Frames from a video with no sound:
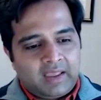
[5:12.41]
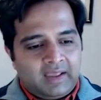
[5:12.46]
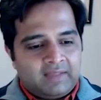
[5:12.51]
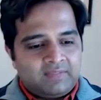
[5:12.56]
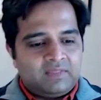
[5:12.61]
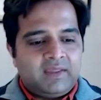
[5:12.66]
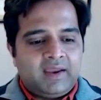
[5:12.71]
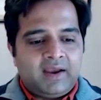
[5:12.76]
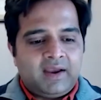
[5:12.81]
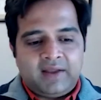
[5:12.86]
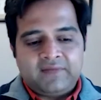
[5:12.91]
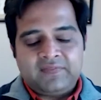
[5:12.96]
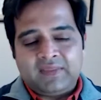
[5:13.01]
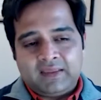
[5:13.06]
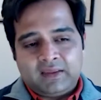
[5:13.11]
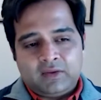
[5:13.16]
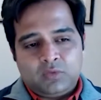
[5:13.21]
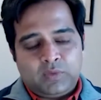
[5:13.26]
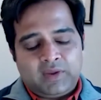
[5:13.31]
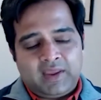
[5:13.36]
And there, I
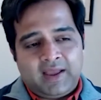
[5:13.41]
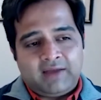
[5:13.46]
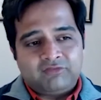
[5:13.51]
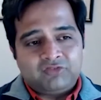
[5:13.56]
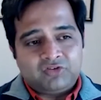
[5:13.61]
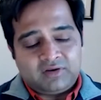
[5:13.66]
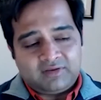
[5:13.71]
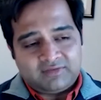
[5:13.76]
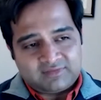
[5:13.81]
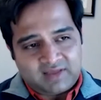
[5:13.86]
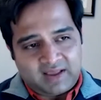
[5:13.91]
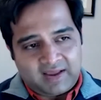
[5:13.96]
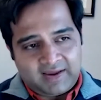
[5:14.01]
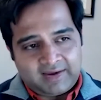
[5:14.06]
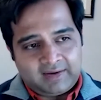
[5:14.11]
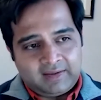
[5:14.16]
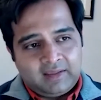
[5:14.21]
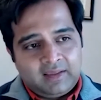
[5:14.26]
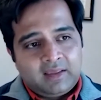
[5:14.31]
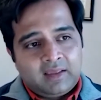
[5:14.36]
think we have to
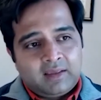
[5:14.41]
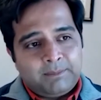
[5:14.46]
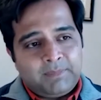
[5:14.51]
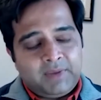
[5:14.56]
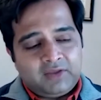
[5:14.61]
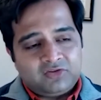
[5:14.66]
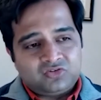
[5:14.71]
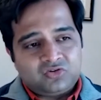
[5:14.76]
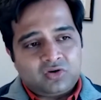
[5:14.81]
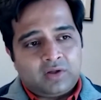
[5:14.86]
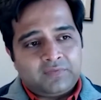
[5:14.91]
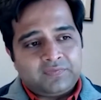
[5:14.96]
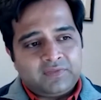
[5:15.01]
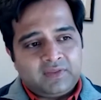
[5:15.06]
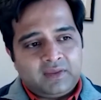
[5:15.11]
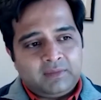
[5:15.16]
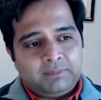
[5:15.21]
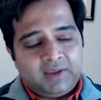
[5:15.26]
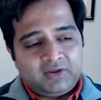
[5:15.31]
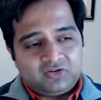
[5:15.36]
decide based on
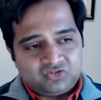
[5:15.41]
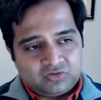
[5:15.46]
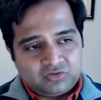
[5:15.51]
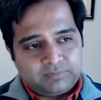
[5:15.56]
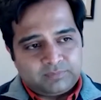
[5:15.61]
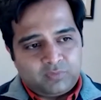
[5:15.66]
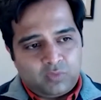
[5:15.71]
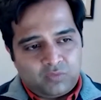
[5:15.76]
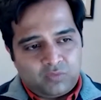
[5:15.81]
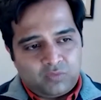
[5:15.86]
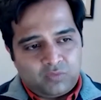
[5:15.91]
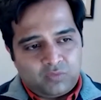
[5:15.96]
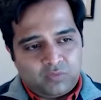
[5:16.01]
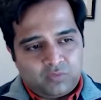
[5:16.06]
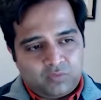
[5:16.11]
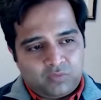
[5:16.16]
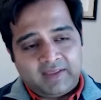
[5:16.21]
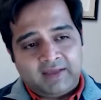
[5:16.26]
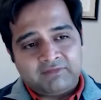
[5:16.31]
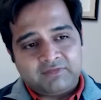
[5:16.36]
the patient profile.
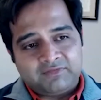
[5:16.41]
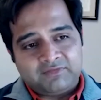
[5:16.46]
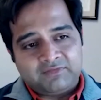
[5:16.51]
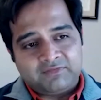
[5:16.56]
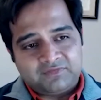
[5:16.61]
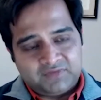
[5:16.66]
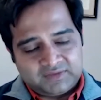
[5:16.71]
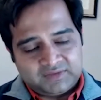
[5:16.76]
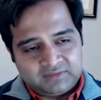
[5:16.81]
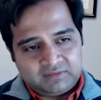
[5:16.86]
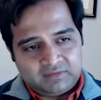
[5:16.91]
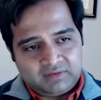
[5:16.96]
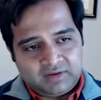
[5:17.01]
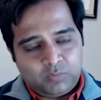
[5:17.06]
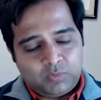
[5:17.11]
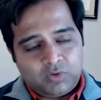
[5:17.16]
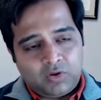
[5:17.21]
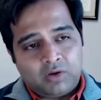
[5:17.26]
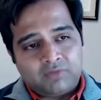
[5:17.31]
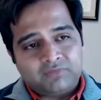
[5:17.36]
If they have a FLT3,
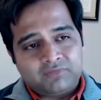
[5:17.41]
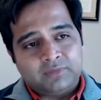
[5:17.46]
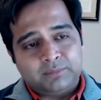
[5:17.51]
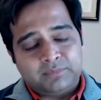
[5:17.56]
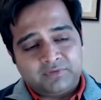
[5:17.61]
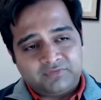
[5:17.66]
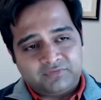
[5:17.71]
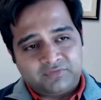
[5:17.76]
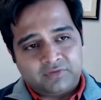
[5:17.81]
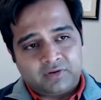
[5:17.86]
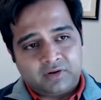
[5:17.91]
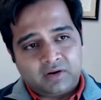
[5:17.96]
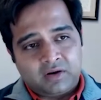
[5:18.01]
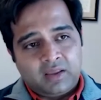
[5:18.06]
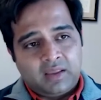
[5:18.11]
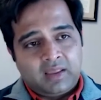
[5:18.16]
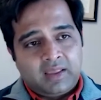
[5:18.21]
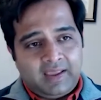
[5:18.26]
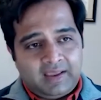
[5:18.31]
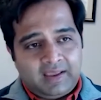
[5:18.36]
we often prefer
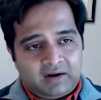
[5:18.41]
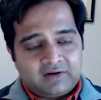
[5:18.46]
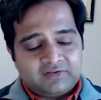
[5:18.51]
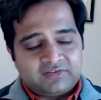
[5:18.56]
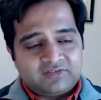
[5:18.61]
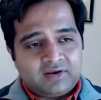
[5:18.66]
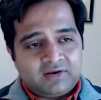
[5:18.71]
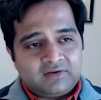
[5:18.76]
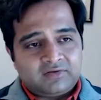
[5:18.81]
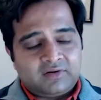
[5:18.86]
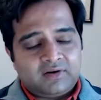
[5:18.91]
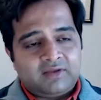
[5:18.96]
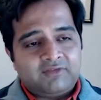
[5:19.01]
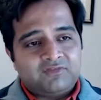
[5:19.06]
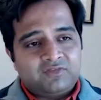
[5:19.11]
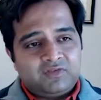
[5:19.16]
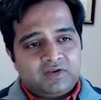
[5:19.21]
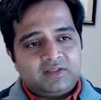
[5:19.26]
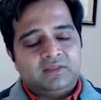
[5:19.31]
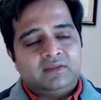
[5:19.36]
at our center a
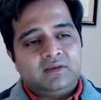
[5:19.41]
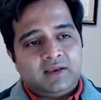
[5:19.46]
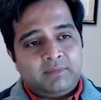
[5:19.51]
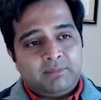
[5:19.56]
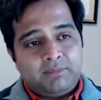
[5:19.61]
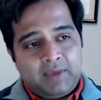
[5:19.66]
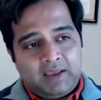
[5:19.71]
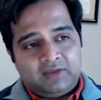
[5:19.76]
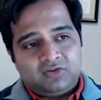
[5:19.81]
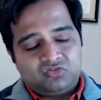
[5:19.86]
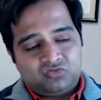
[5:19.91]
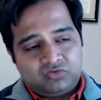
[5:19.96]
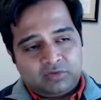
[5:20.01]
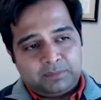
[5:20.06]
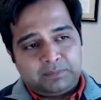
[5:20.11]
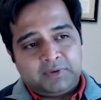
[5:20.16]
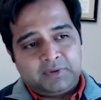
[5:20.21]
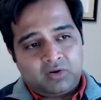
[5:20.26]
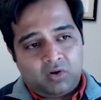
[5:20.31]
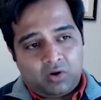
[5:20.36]
FLT3-based
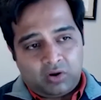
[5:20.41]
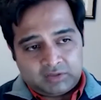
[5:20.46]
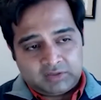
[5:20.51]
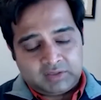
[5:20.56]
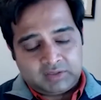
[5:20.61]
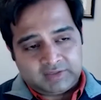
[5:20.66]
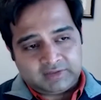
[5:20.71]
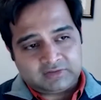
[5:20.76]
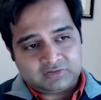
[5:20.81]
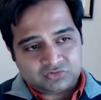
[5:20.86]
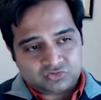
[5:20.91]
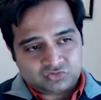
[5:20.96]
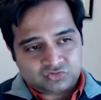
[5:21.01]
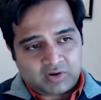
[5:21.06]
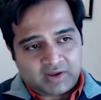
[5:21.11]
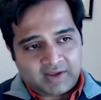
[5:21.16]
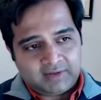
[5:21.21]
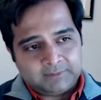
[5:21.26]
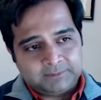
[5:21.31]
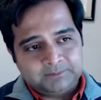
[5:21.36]
triplet on clinical
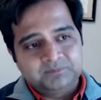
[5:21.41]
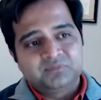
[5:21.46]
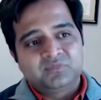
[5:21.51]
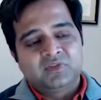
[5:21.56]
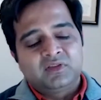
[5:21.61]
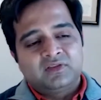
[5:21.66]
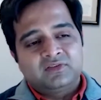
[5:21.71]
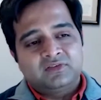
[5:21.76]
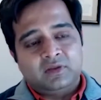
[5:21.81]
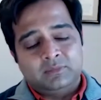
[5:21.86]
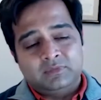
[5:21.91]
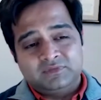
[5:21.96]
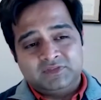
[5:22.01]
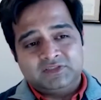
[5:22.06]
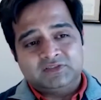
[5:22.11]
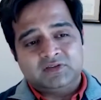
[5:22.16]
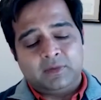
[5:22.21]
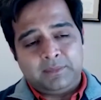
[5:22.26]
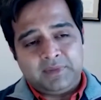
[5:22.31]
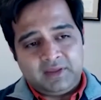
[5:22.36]
trial. Some of
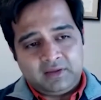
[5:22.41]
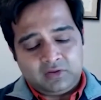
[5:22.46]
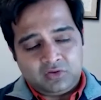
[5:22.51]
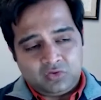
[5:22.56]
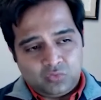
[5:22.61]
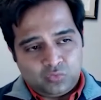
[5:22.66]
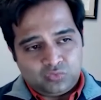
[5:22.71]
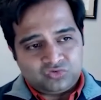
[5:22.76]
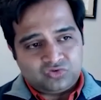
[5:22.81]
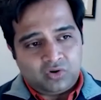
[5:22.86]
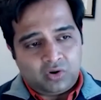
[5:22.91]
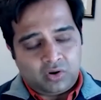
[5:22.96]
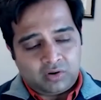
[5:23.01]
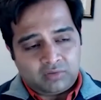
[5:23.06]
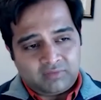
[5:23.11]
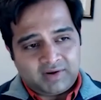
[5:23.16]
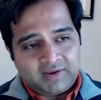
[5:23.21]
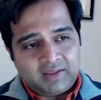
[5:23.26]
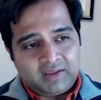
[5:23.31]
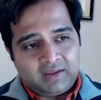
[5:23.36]
these are being used
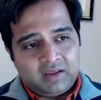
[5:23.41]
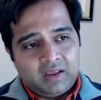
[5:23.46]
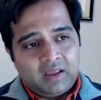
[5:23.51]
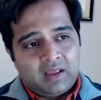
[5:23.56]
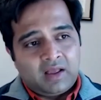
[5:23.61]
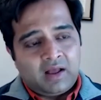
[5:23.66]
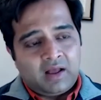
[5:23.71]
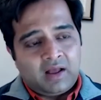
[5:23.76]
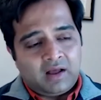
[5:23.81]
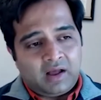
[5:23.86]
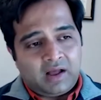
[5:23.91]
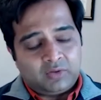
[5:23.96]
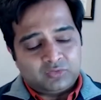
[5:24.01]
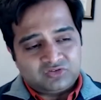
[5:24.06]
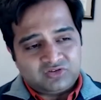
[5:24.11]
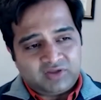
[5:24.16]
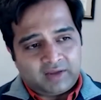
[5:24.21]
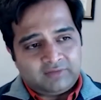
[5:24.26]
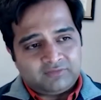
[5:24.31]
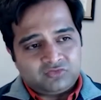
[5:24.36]
already
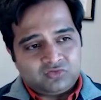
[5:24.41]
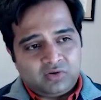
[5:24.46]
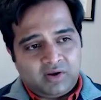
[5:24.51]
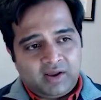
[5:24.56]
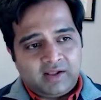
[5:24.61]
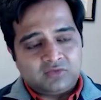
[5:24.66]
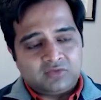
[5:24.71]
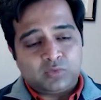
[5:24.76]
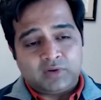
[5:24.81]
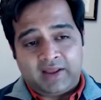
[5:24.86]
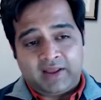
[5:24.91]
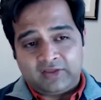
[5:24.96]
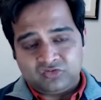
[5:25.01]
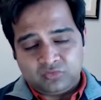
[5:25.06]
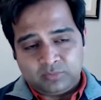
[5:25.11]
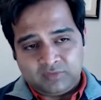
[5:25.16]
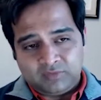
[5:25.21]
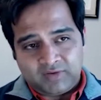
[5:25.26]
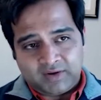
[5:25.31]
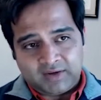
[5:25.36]
outside of trials. One has
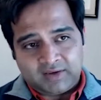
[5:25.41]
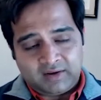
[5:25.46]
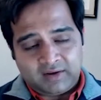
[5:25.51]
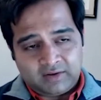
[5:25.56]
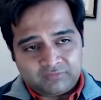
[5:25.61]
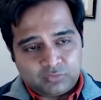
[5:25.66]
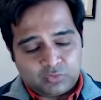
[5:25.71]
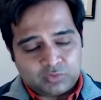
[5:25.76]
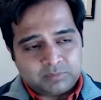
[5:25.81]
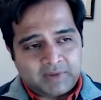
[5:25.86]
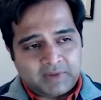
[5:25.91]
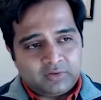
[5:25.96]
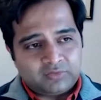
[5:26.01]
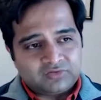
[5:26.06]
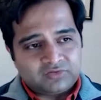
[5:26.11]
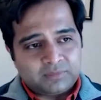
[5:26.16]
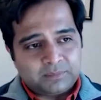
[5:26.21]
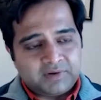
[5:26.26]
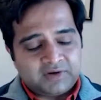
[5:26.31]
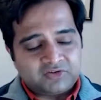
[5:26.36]
to be very careful with
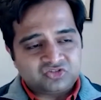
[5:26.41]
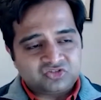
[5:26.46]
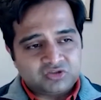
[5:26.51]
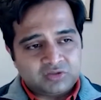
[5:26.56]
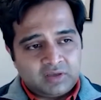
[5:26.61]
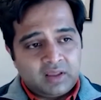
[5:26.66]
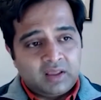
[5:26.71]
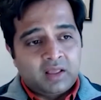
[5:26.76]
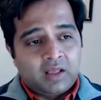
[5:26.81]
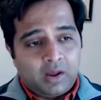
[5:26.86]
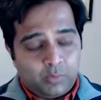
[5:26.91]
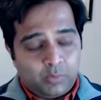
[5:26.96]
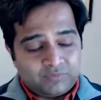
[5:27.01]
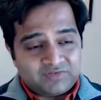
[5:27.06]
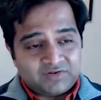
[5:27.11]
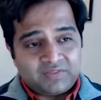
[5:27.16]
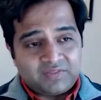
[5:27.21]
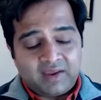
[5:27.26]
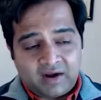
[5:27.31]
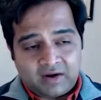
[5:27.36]
myelosuppression.
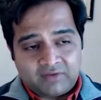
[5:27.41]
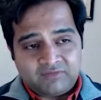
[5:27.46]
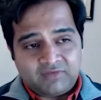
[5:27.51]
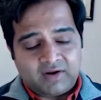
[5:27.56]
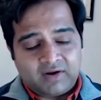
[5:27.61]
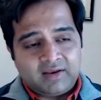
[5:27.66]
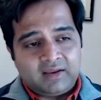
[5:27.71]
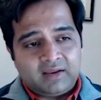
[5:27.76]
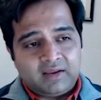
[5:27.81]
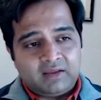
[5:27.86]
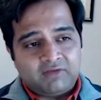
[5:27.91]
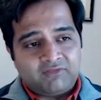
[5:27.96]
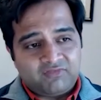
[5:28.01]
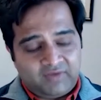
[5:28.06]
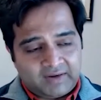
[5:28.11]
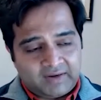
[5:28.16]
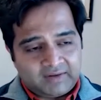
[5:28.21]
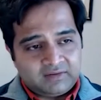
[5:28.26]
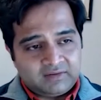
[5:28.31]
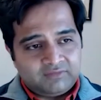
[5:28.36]
However, they are very
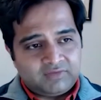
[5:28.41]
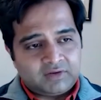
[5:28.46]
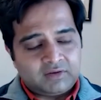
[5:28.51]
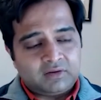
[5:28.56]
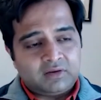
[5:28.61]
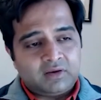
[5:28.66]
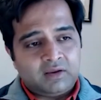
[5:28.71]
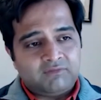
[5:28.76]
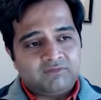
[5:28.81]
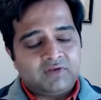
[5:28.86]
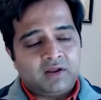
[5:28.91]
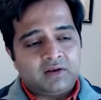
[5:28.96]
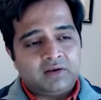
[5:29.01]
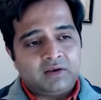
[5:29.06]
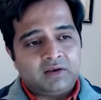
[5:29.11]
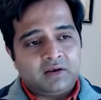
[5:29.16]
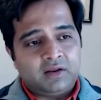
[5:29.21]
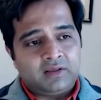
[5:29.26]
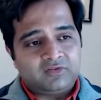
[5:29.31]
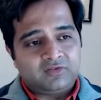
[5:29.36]
effective, and if done
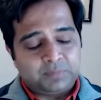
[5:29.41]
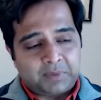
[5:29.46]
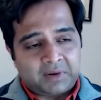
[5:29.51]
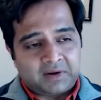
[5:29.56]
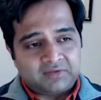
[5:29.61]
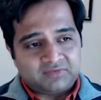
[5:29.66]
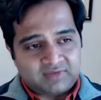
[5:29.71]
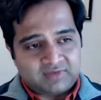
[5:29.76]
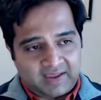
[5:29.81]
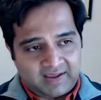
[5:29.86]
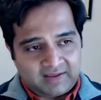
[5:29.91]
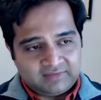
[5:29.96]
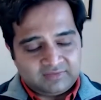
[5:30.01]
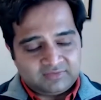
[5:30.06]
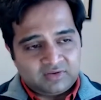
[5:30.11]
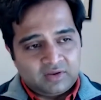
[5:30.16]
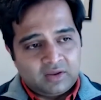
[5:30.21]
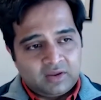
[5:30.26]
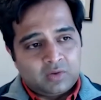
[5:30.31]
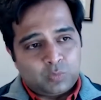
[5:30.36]
in experienced
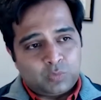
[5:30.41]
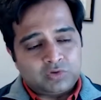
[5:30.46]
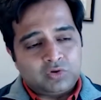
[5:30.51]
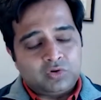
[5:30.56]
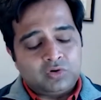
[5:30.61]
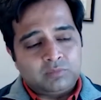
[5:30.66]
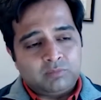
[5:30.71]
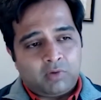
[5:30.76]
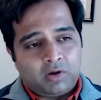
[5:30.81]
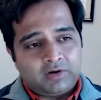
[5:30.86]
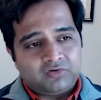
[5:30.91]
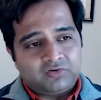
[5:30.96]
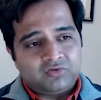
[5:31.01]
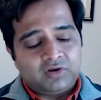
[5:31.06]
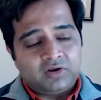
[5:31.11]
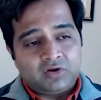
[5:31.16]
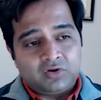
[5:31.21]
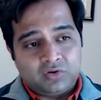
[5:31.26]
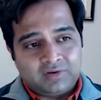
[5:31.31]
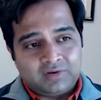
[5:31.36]
hands with good
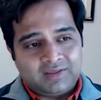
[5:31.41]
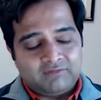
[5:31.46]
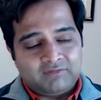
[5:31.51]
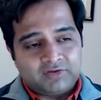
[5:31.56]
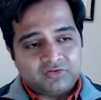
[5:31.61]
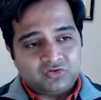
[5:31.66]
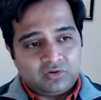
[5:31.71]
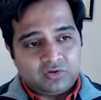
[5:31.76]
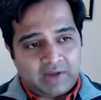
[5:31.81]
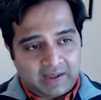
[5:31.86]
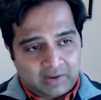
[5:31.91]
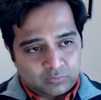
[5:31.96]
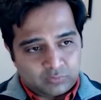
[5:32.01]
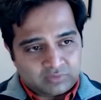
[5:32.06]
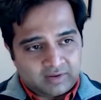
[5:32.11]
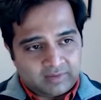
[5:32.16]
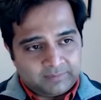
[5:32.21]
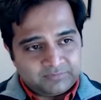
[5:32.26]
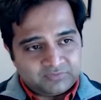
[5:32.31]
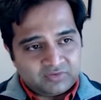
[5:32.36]
monitoring, could give us good
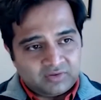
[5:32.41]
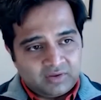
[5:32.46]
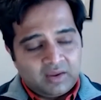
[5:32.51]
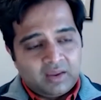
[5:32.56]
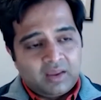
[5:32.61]
outcomes.